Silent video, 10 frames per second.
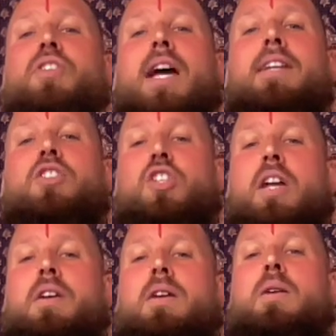touch each
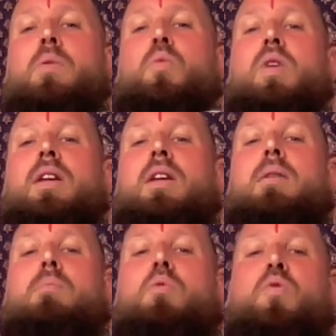other, we
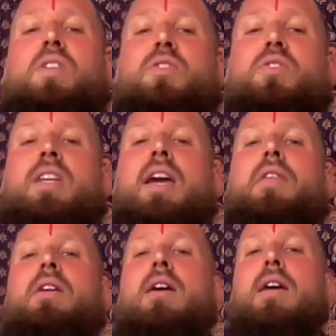move into the
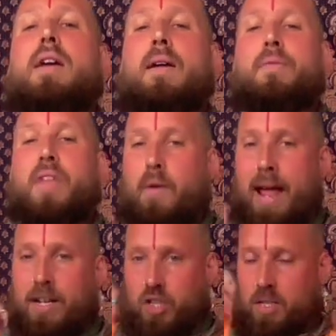other
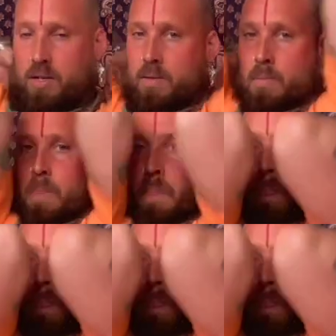direction.